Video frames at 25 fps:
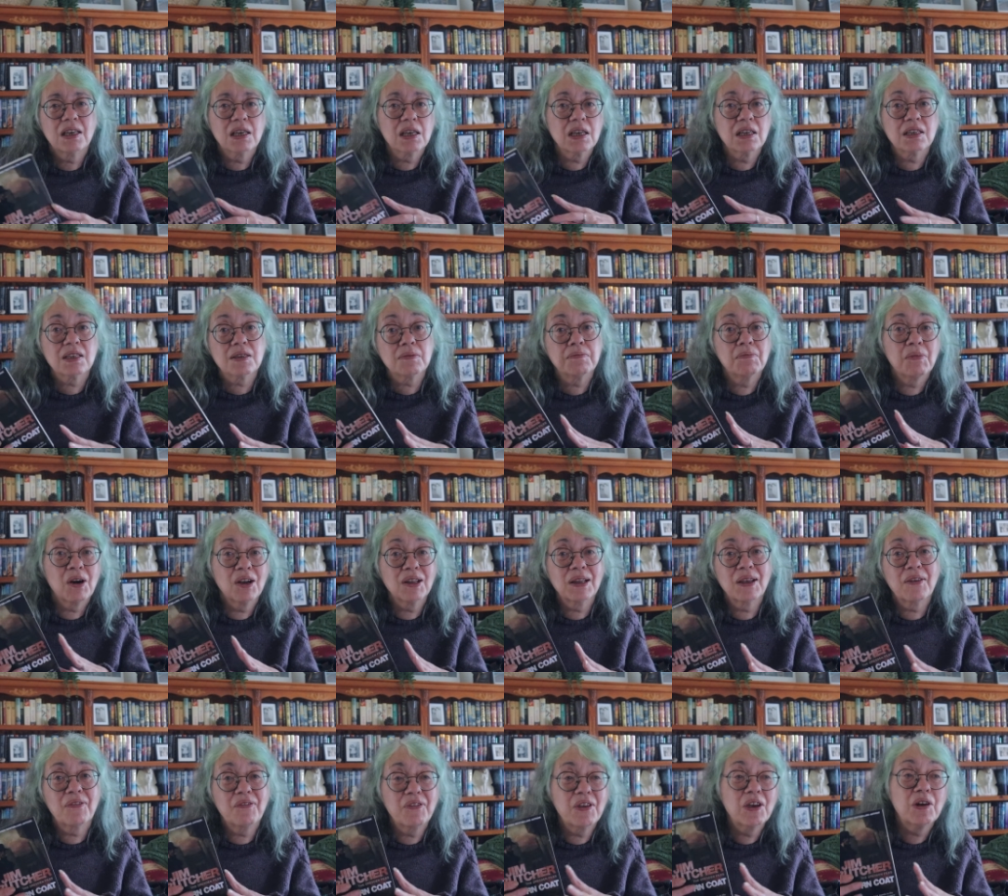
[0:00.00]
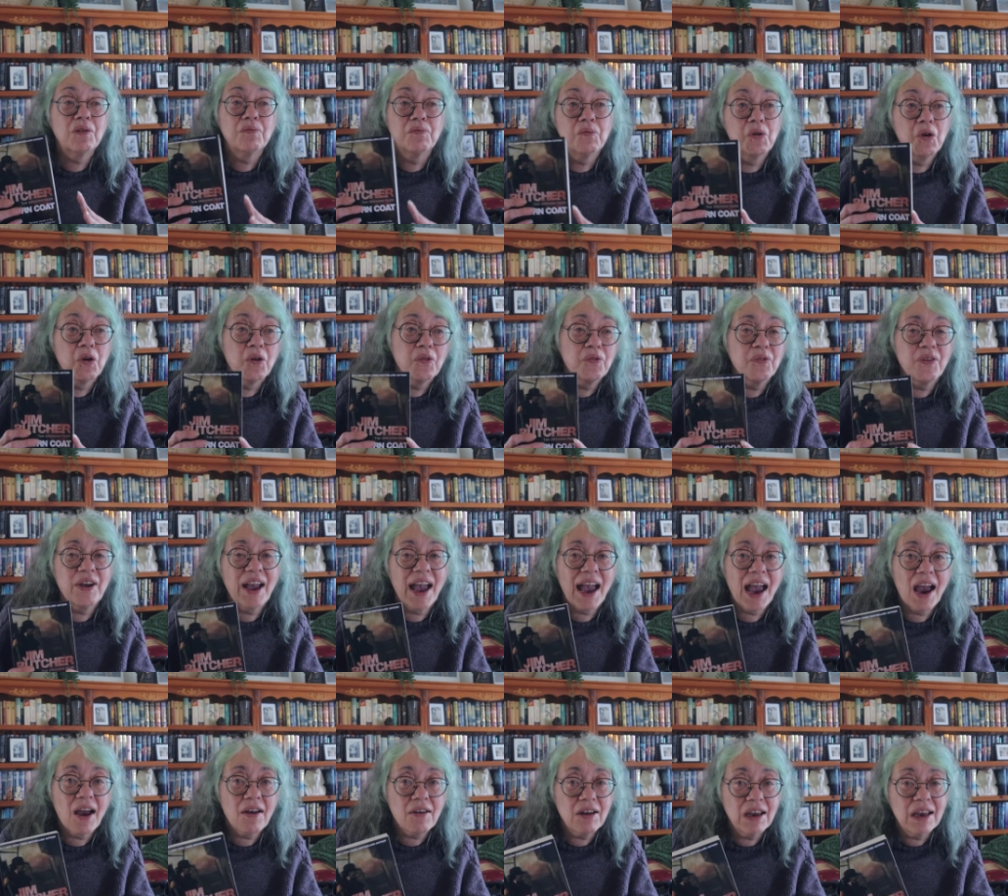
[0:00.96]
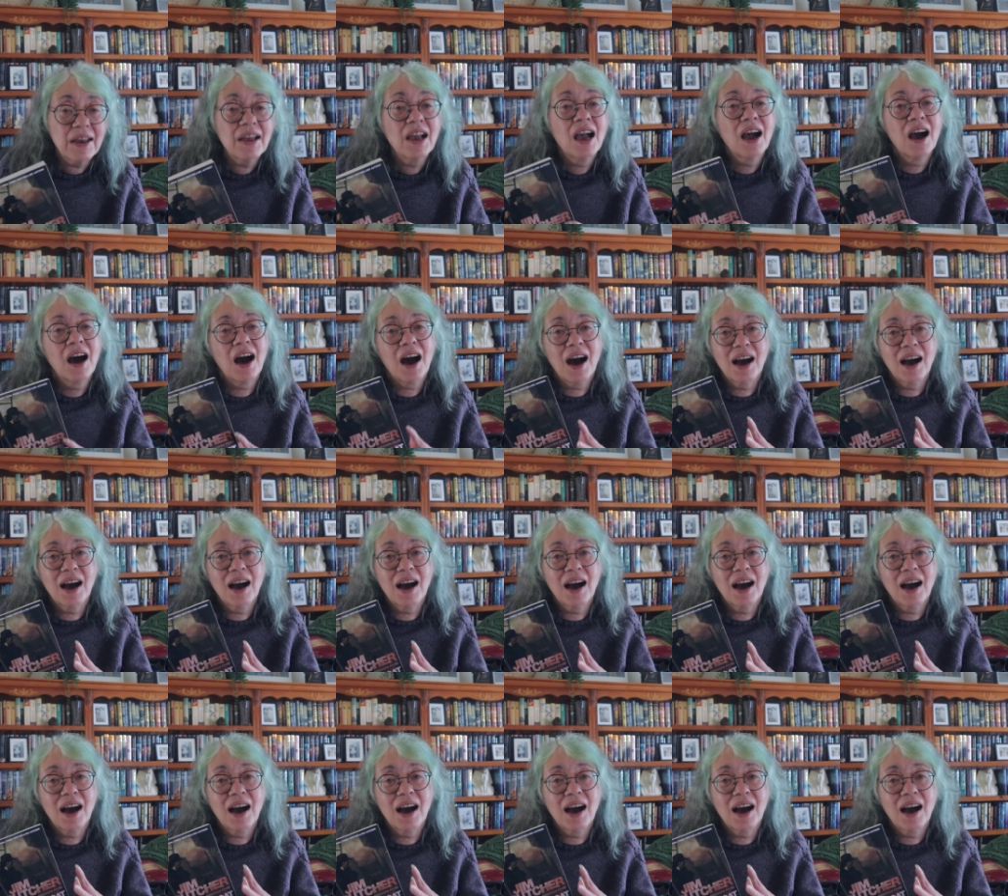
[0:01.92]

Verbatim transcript: Does Molly feel more for Harry?